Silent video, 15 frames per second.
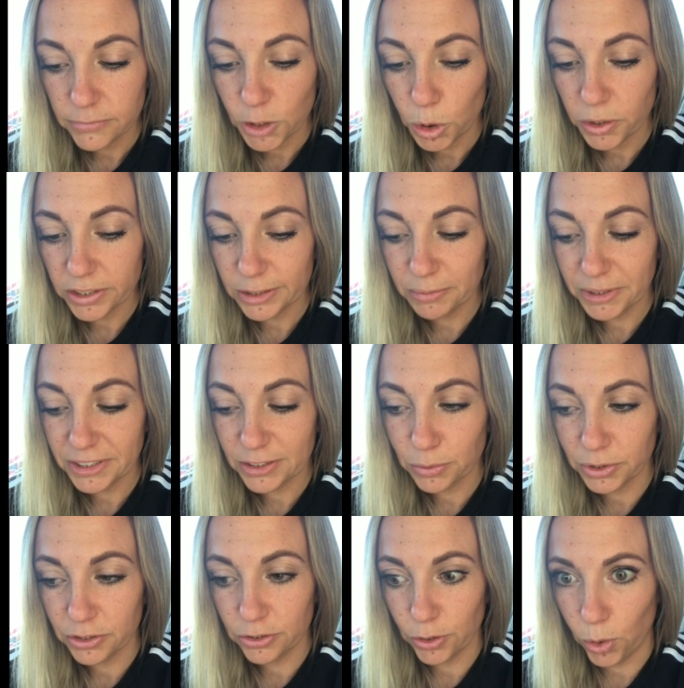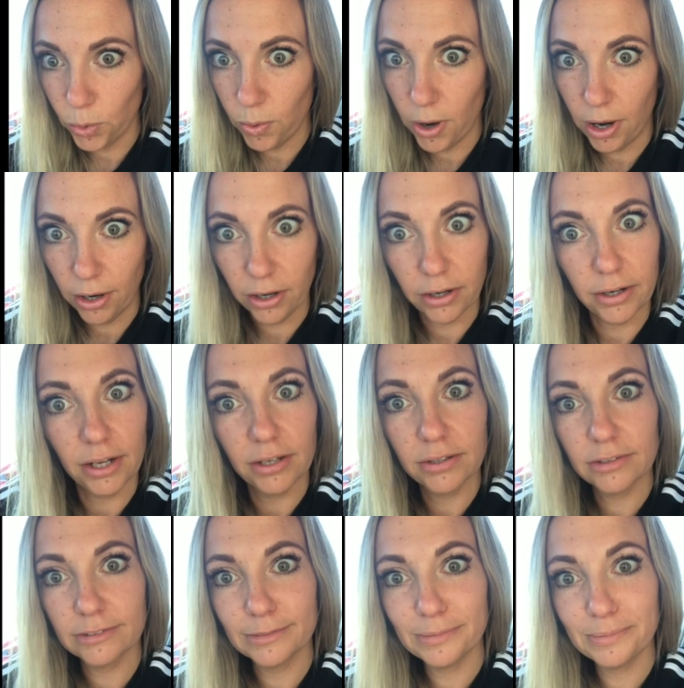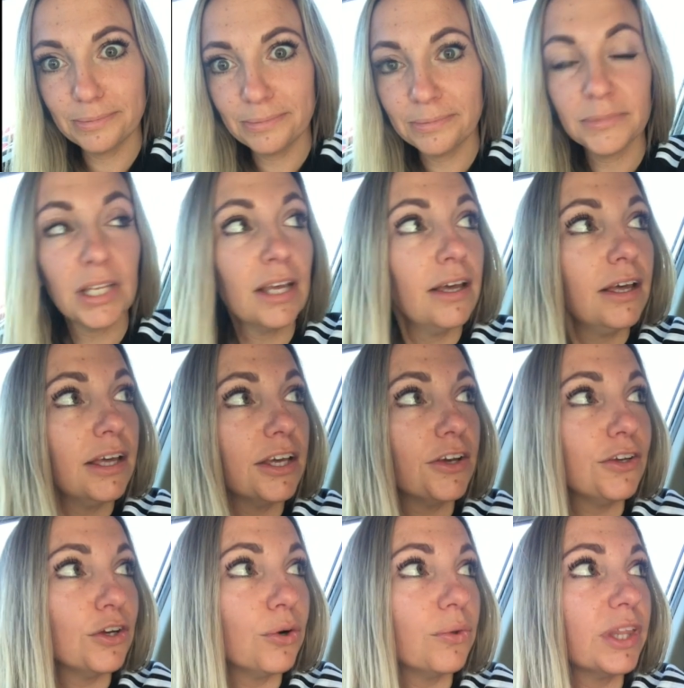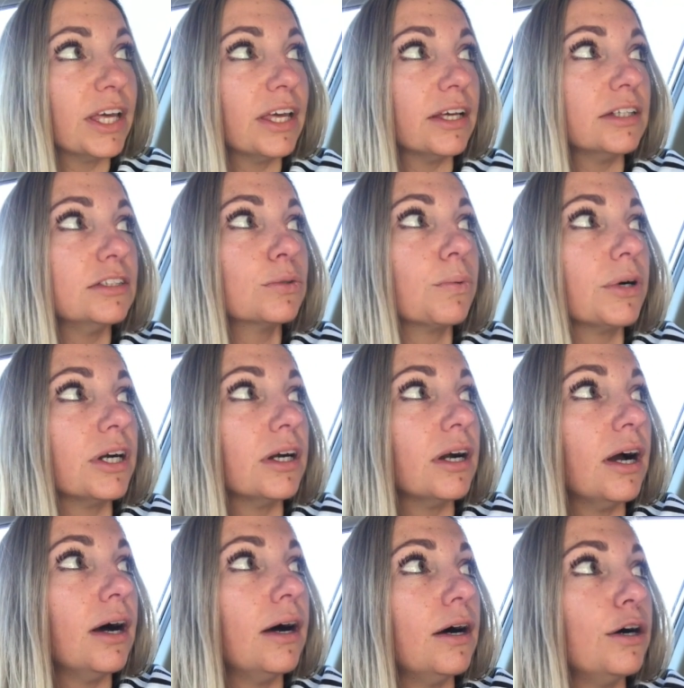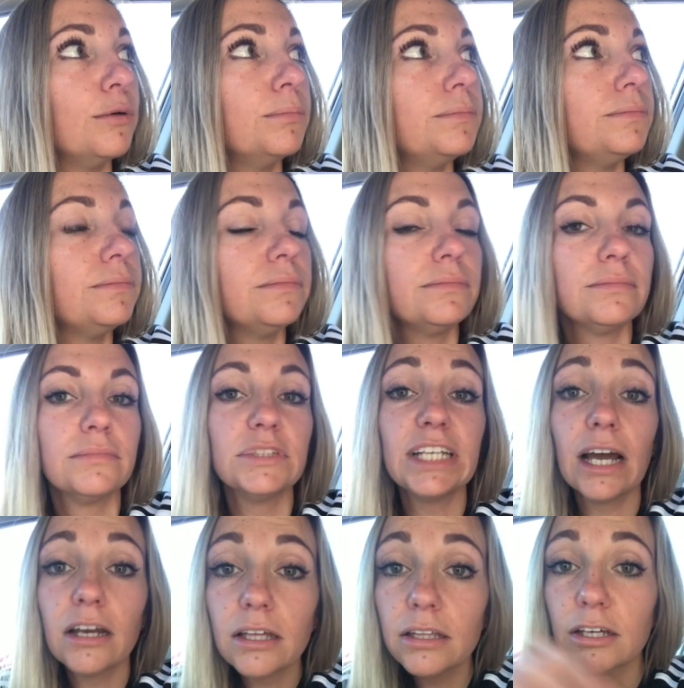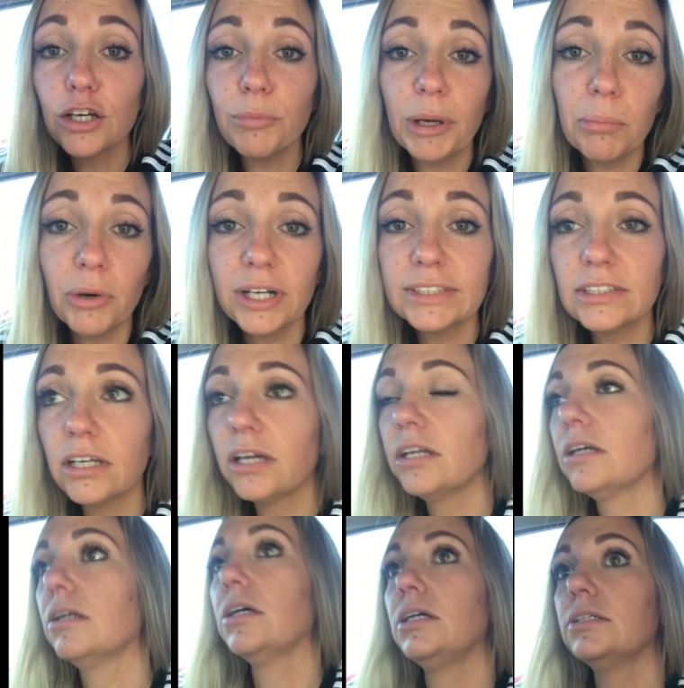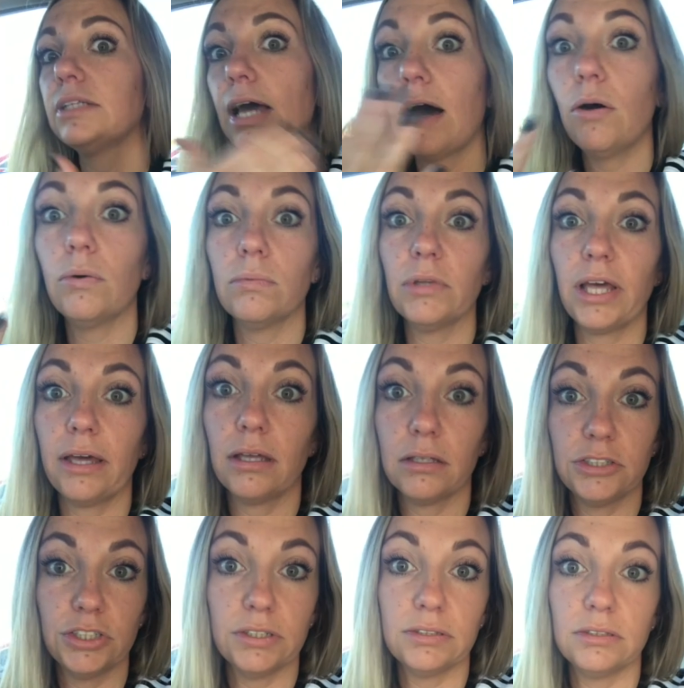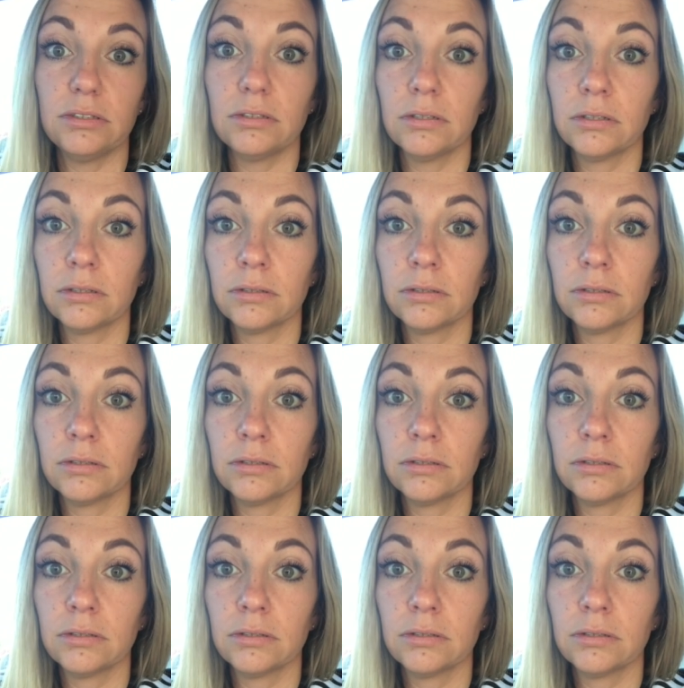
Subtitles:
Christmas was so hard. You know, the kids were, Daddy, look at my present, and he's out, like, just,